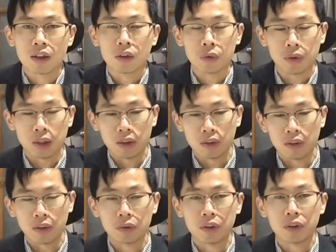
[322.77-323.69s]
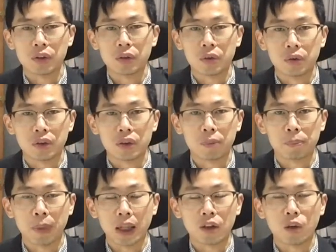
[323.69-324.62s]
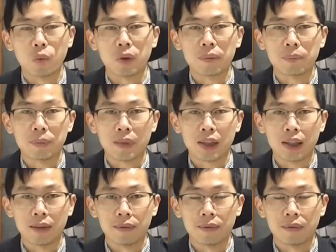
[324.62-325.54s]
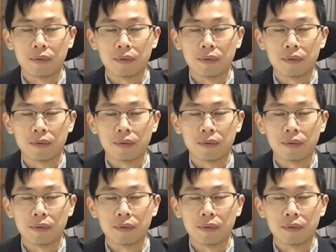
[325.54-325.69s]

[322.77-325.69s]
You can only use Bai Tou Weng and